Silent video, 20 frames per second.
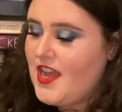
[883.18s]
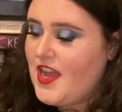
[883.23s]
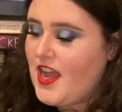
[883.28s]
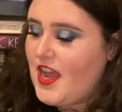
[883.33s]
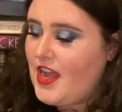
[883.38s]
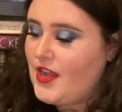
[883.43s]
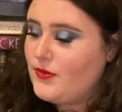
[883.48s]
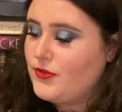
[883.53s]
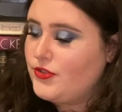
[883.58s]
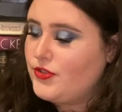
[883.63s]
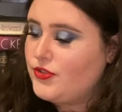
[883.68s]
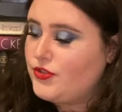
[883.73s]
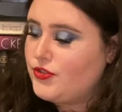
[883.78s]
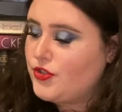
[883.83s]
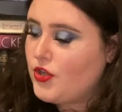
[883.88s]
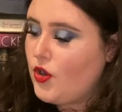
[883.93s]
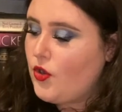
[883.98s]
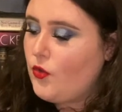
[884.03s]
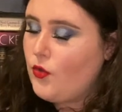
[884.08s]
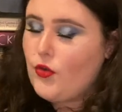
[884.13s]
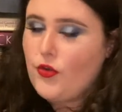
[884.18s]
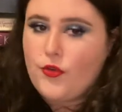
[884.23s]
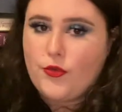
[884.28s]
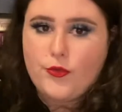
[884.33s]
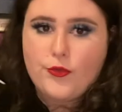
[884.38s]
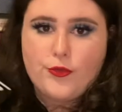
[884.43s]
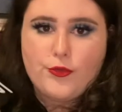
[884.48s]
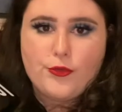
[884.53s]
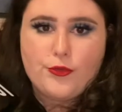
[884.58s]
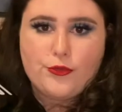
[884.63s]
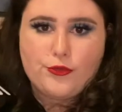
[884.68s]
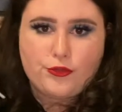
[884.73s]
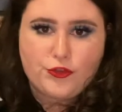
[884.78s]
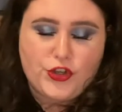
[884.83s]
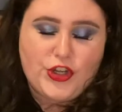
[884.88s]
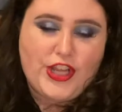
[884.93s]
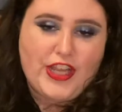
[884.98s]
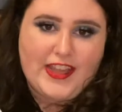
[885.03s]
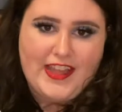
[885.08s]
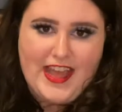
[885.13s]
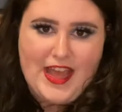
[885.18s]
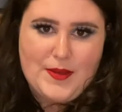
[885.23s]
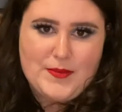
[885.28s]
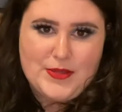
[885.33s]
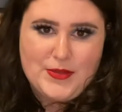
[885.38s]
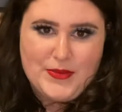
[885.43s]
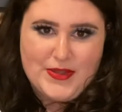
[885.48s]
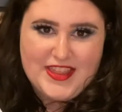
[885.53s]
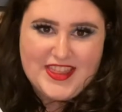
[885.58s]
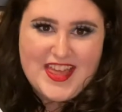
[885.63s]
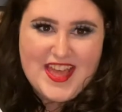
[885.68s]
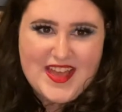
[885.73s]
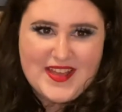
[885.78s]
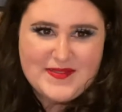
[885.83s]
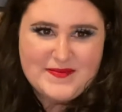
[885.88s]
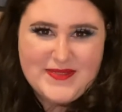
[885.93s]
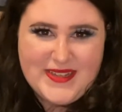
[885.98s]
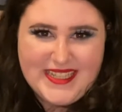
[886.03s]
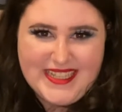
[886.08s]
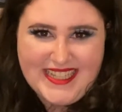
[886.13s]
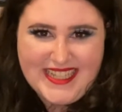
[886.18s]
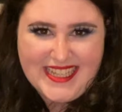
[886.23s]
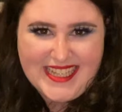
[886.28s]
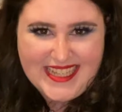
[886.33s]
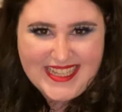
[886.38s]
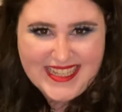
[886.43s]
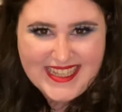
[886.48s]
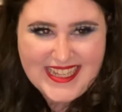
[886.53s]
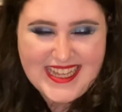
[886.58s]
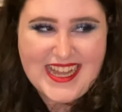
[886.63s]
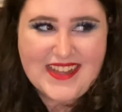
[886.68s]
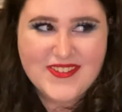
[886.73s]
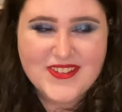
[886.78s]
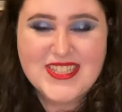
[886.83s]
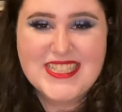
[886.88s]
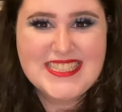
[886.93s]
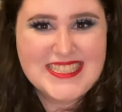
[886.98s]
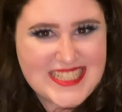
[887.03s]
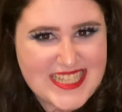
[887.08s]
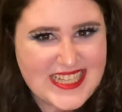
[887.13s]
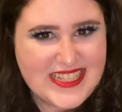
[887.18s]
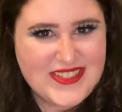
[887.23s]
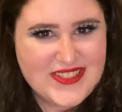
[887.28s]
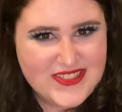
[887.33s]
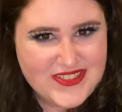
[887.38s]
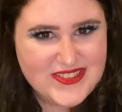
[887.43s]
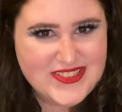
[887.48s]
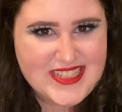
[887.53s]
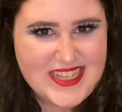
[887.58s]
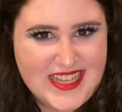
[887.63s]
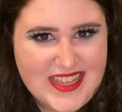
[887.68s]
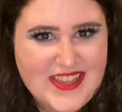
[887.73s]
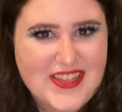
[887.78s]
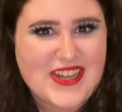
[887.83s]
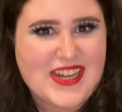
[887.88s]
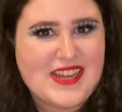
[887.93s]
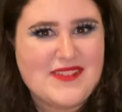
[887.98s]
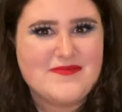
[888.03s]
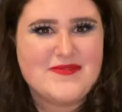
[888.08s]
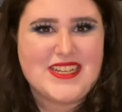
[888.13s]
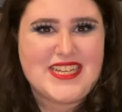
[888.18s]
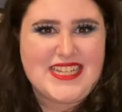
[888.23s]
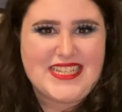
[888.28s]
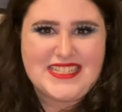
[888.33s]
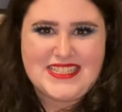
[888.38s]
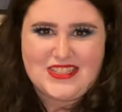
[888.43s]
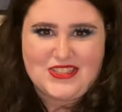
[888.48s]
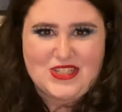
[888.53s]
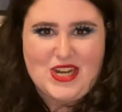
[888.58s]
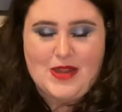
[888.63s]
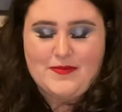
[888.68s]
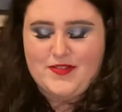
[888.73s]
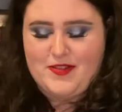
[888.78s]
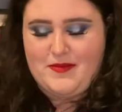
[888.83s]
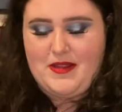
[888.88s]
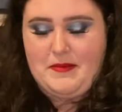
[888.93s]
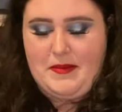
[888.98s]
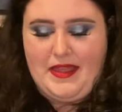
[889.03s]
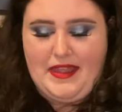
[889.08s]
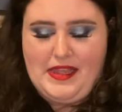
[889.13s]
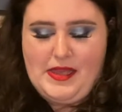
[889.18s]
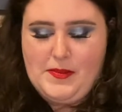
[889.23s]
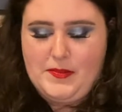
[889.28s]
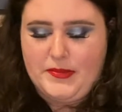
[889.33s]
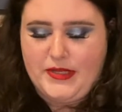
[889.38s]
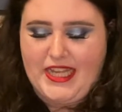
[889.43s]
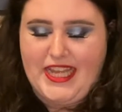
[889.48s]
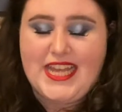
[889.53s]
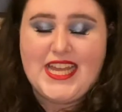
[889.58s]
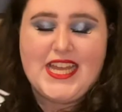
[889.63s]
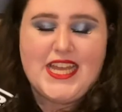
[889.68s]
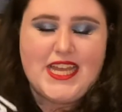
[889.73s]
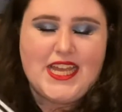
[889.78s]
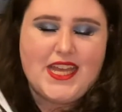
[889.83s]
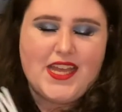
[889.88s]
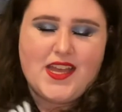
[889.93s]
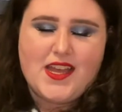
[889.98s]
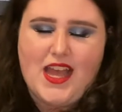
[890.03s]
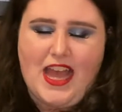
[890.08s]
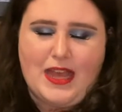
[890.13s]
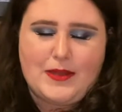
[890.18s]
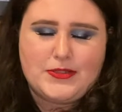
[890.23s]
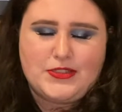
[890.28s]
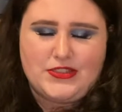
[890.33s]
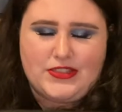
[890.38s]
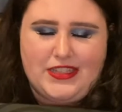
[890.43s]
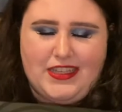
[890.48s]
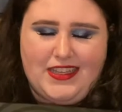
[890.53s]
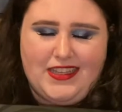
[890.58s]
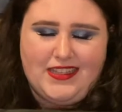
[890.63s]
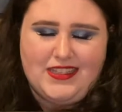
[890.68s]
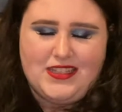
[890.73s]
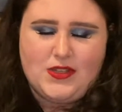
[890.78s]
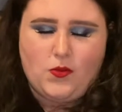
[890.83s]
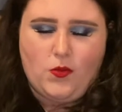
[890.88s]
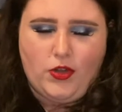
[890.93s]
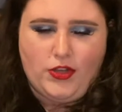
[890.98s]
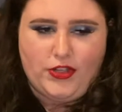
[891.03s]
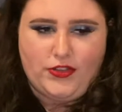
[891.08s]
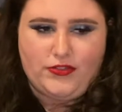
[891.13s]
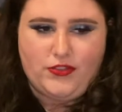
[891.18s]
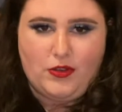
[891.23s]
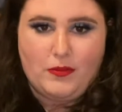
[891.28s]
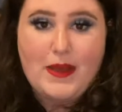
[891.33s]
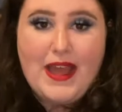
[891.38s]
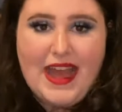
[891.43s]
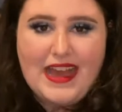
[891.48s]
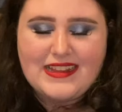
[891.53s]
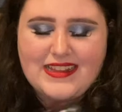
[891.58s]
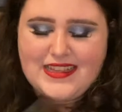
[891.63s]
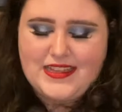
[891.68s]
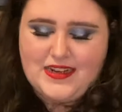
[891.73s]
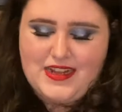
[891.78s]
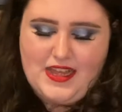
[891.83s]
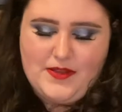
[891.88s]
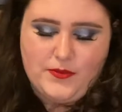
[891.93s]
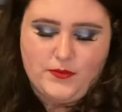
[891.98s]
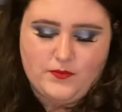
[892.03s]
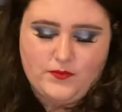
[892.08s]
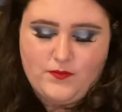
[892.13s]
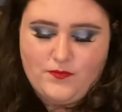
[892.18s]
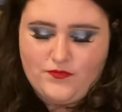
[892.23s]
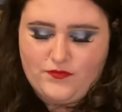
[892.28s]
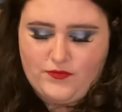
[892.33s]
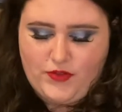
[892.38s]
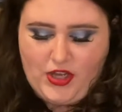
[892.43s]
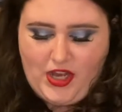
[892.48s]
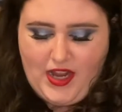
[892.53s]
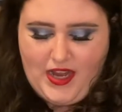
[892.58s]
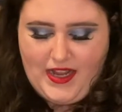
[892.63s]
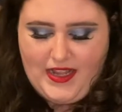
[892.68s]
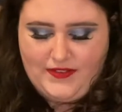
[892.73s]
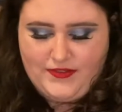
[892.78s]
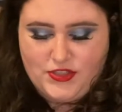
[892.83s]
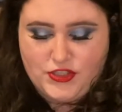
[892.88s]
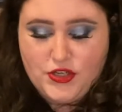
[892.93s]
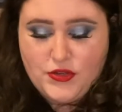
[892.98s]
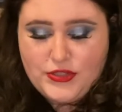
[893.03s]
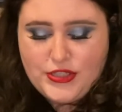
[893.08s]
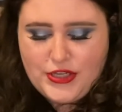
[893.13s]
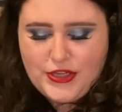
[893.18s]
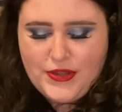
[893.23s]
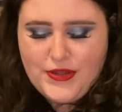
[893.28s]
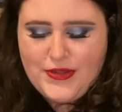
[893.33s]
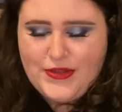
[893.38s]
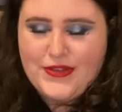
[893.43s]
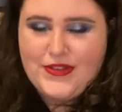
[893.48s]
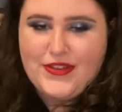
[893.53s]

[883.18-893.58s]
I was so freaking happy with them. I will continue using their company to shop for my makeup, but absolutely wonderful palette. I forgot I have to show it to you.